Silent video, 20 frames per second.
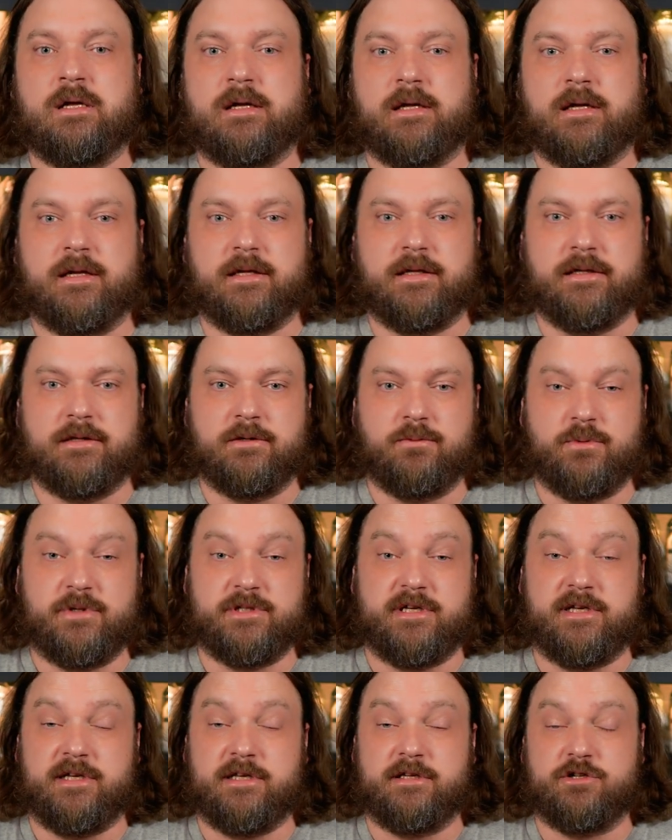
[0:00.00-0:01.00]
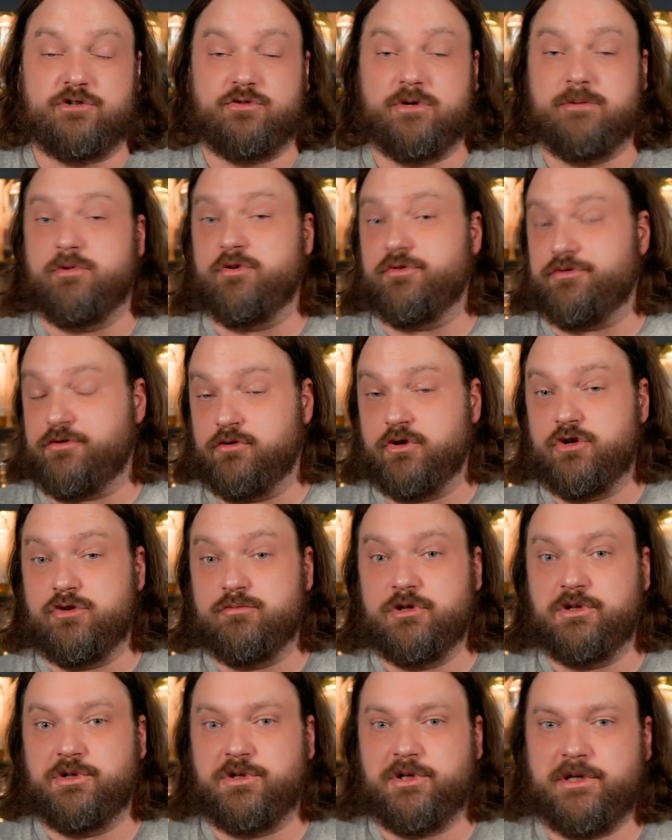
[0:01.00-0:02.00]
in the whiskey industry, both
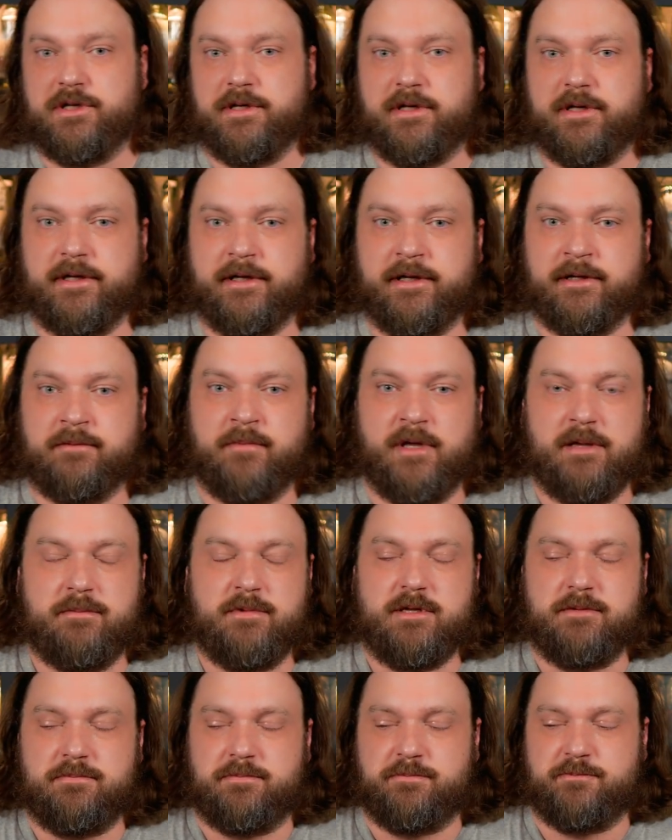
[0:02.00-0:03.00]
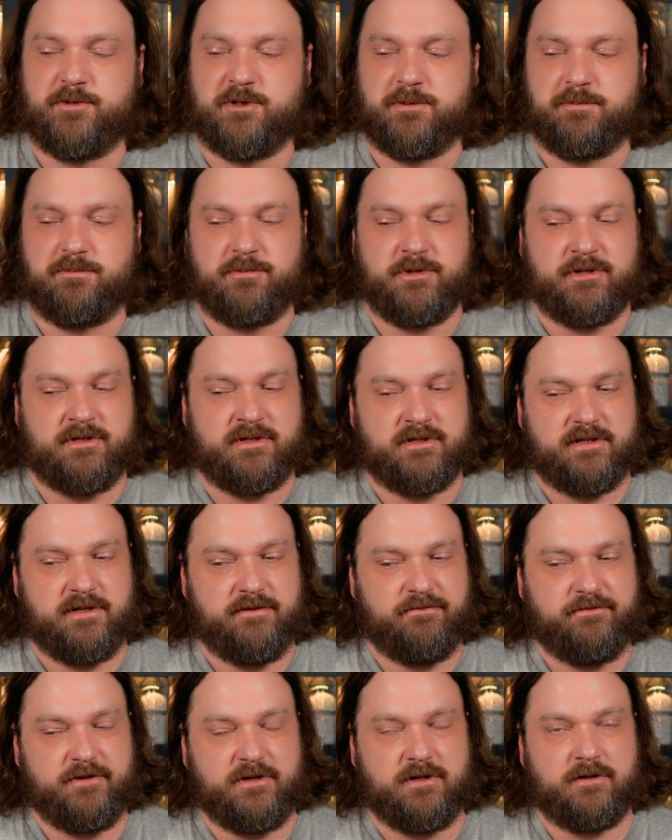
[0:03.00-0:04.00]
globally and maybe
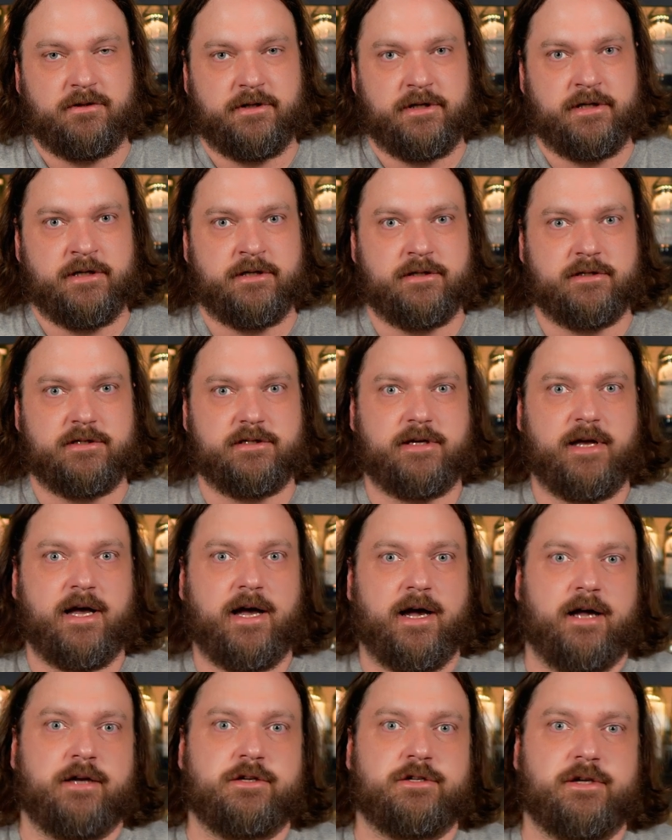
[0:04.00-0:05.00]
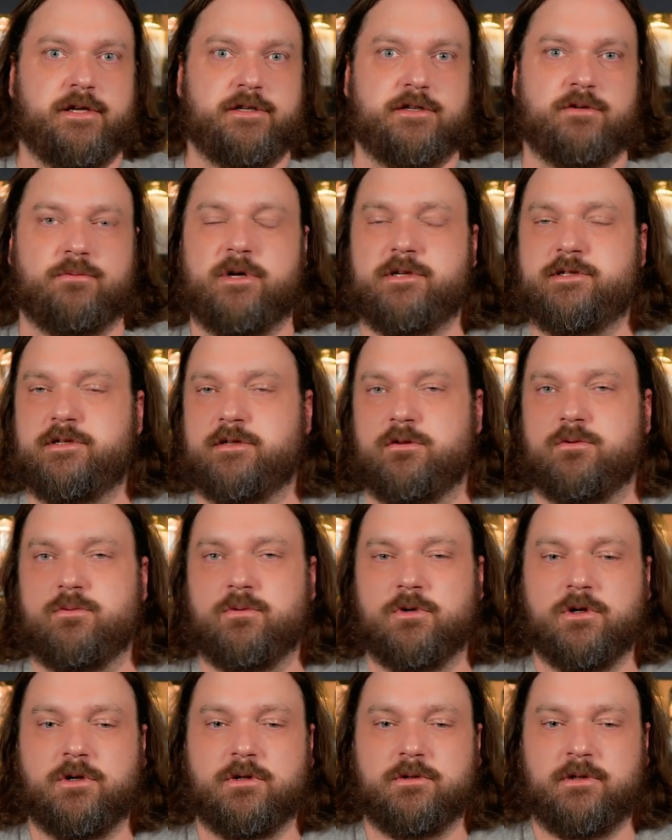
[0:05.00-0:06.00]
specifically in Scotch. As the rest of the
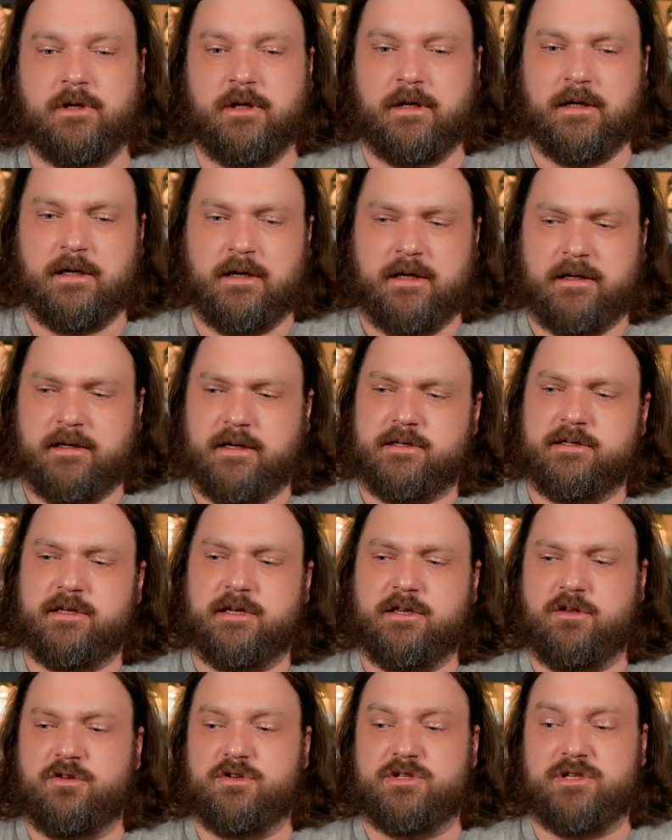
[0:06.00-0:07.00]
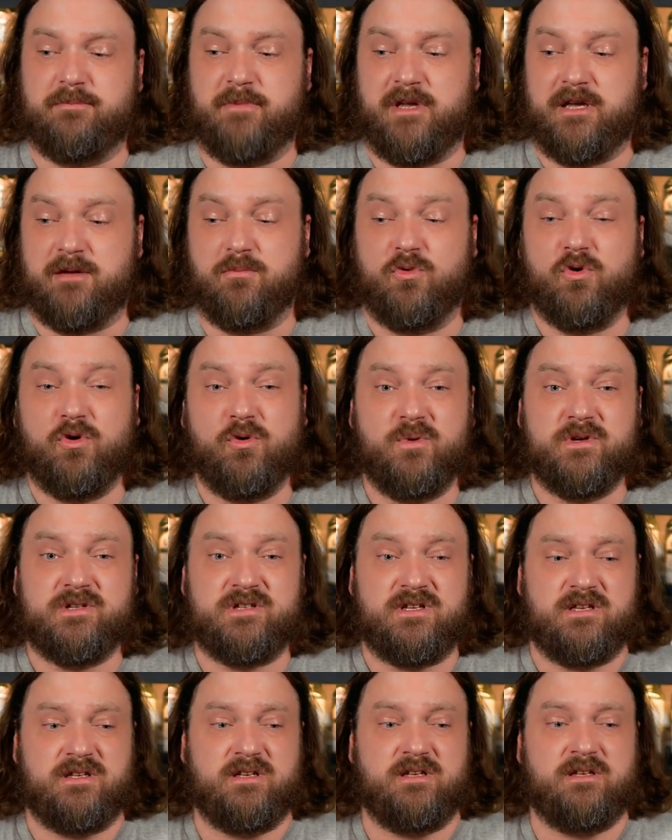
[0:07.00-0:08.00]
world continues to make more
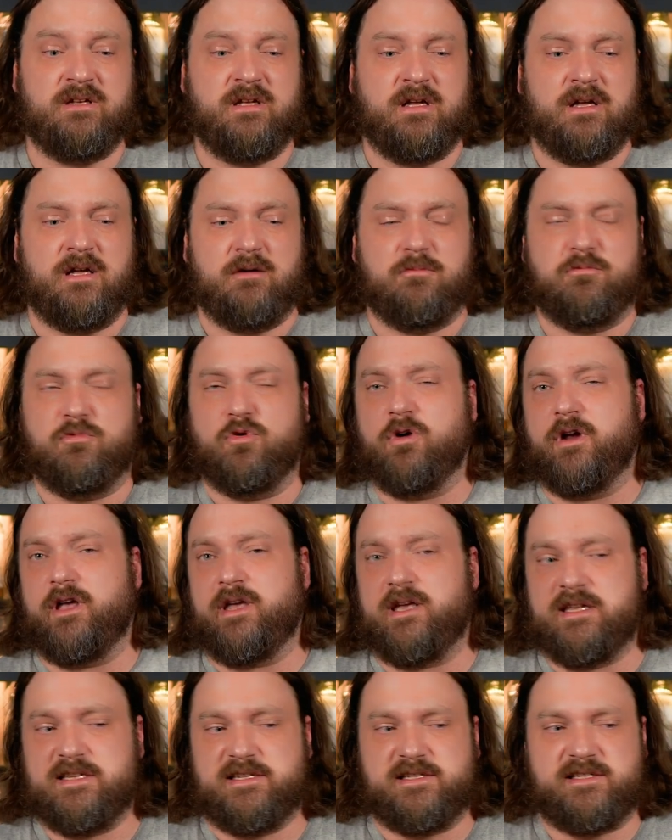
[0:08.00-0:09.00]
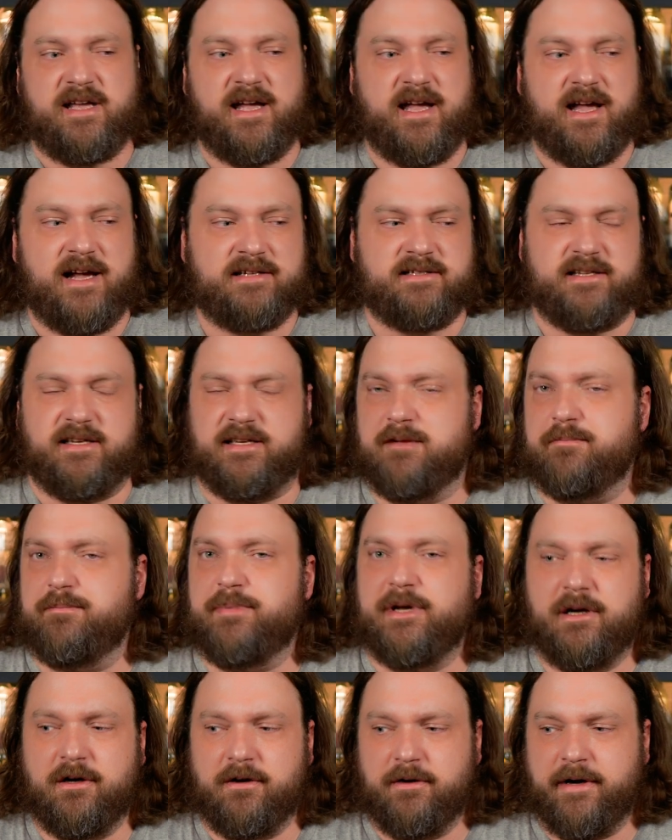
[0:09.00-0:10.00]
whiskey, more aged stocks, they get
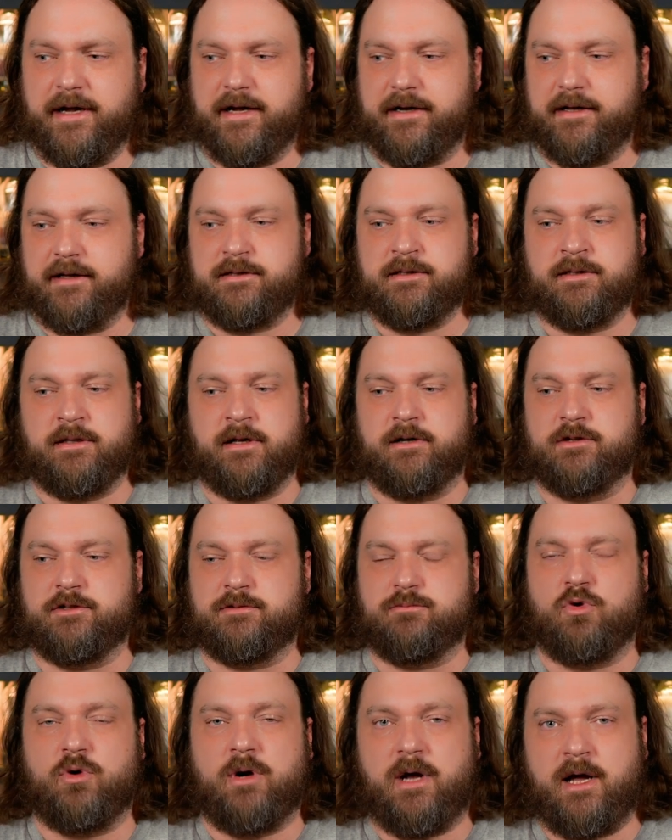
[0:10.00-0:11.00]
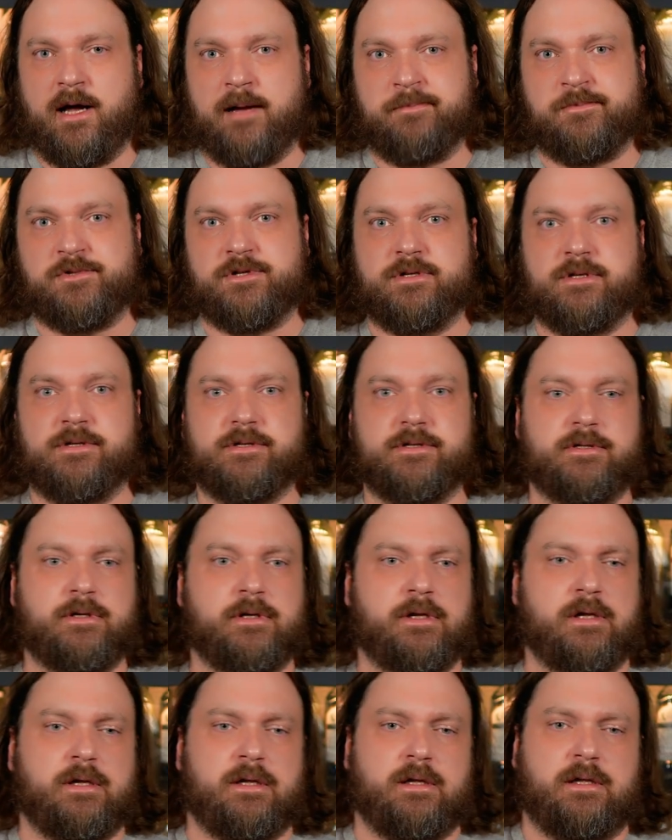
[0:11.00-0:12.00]
better at it, there's more options,
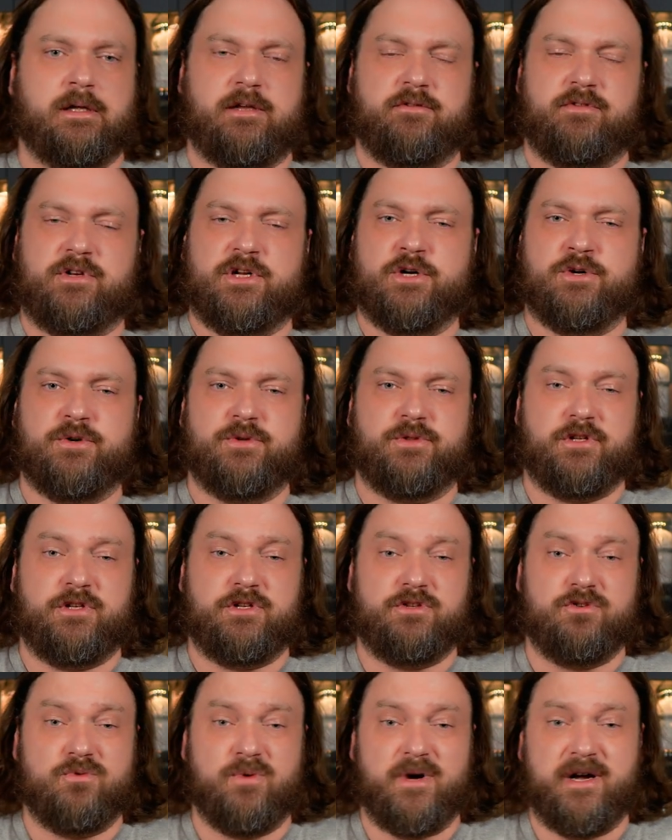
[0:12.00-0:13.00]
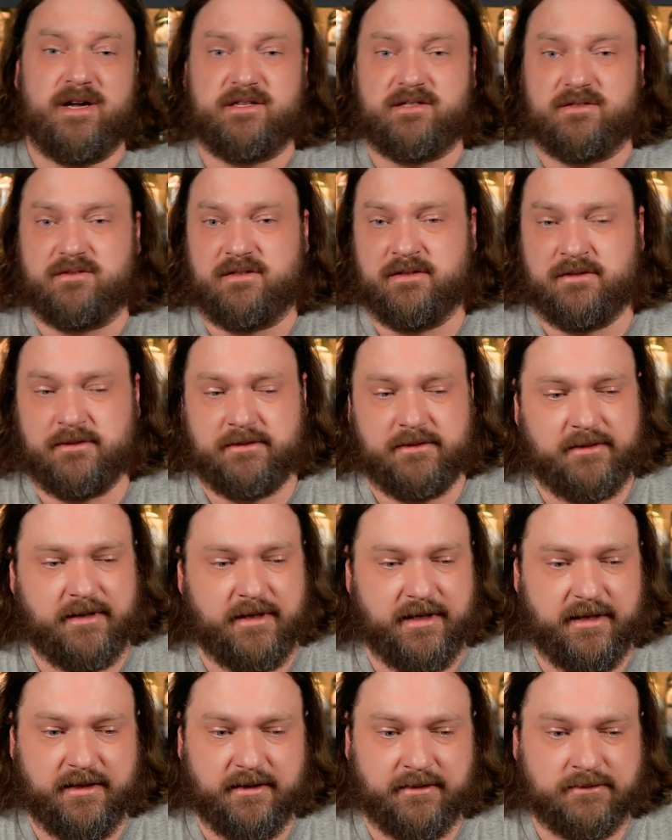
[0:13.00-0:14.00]
even here in the US,
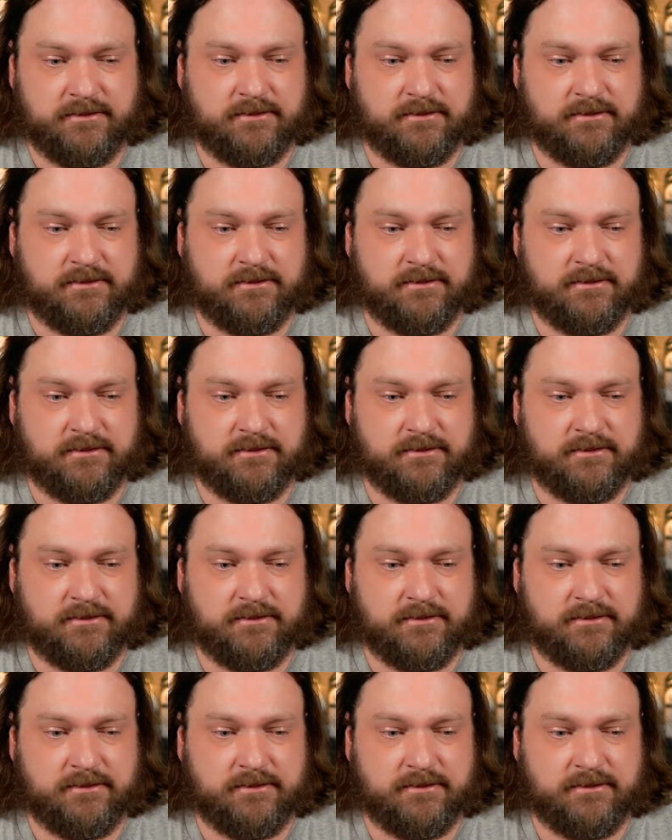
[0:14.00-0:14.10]
like